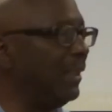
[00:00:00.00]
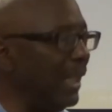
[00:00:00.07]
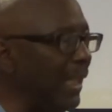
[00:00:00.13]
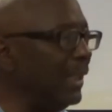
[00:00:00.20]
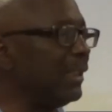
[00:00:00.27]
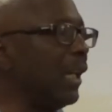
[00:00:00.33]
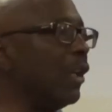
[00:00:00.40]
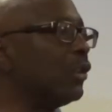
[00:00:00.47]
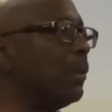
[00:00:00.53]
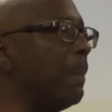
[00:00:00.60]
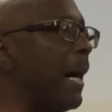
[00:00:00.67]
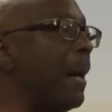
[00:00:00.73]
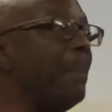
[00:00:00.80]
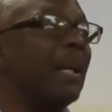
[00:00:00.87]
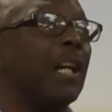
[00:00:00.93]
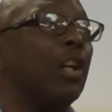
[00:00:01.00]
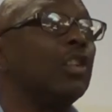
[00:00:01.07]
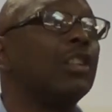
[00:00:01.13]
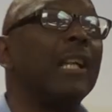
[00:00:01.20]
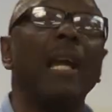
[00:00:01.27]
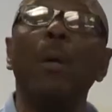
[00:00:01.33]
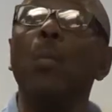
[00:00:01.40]
Then it talks about
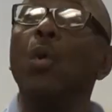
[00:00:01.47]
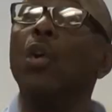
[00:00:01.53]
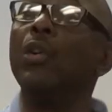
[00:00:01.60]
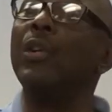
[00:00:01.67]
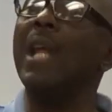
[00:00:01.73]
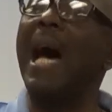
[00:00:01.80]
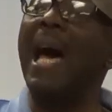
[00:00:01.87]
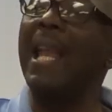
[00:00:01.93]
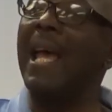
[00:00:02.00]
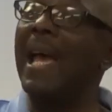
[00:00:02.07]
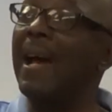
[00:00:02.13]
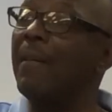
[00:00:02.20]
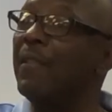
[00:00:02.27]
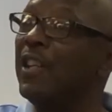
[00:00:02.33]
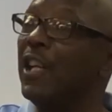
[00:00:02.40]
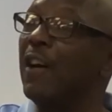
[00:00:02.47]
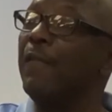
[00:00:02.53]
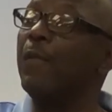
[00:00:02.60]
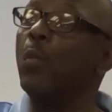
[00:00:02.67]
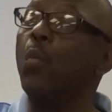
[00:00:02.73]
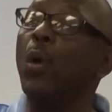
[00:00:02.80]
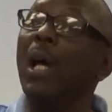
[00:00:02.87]
because they will not have
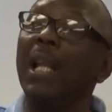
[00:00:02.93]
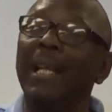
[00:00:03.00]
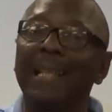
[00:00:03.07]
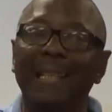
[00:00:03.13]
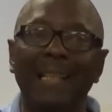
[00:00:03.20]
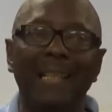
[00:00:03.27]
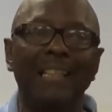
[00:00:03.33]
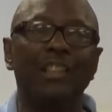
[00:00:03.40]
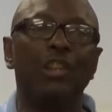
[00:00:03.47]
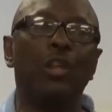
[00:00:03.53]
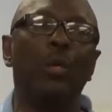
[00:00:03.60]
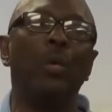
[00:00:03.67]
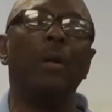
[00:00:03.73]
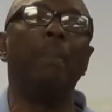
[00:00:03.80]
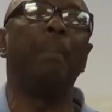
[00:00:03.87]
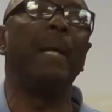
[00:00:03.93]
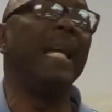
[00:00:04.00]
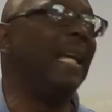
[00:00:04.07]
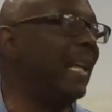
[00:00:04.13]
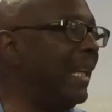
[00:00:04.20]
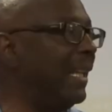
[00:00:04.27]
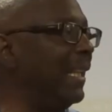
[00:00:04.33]
enough willingness to
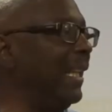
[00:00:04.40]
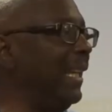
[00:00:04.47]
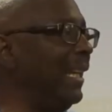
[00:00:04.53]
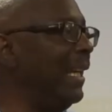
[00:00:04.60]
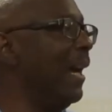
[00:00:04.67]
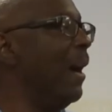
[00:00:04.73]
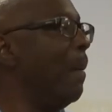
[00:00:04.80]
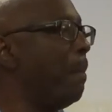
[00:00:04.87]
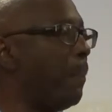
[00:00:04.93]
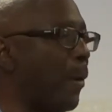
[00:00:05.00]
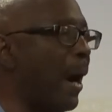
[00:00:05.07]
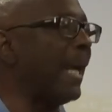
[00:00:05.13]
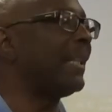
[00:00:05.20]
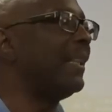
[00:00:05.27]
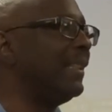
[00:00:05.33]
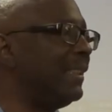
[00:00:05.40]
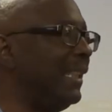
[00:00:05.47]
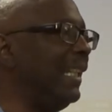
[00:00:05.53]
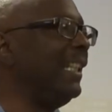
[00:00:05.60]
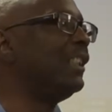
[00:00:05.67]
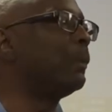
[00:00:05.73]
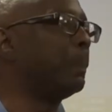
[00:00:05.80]
repeatedly practice
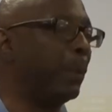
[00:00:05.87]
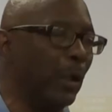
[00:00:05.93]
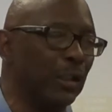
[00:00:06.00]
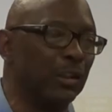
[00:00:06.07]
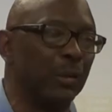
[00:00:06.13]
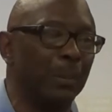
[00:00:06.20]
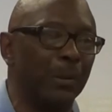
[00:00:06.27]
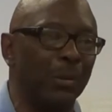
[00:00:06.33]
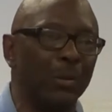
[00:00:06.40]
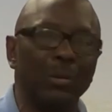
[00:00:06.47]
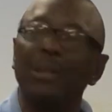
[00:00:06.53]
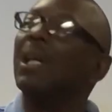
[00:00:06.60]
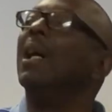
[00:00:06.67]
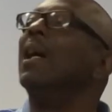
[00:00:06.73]
these principles